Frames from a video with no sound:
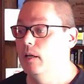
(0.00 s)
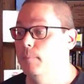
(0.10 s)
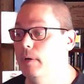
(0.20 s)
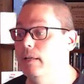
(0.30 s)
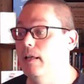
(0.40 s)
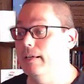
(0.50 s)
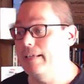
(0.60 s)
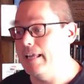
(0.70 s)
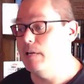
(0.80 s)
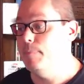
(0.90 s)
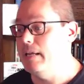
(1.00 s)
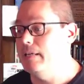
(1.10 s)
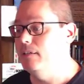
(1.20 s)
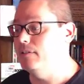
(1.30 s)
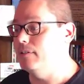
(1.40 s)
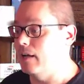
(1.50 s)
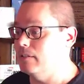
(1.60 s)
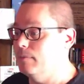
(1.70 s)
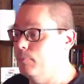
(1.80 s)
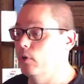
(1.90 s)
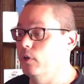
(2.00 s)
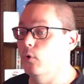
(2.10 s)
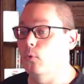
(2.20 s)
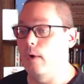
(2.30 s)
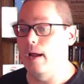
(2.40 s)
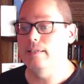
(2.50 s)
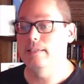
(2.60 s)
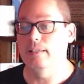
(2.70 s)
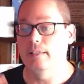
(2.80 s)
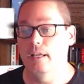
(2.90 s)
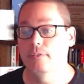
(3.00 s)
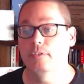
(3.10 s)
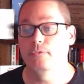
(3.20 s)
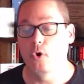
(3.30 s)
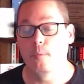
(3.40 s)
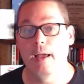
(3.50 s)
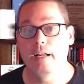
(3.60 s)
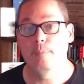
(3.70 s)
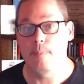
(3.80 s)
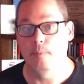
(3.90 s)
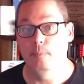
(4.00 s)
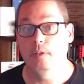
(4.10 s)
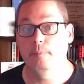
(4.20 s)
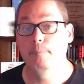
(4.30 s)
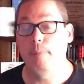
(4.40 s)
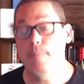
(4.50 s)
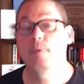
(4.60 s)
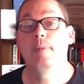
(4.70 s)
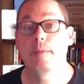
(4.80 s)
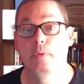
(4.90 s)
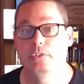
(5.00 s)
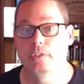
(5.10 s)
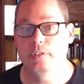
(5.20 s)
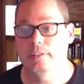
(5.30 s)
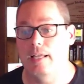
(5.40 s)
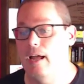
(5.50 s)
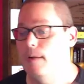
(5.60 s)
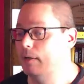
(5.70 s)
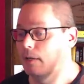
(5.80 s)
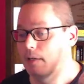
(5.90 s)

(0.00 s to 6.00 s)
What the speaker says: but KDP does not support right to left formatted paperback books at this time.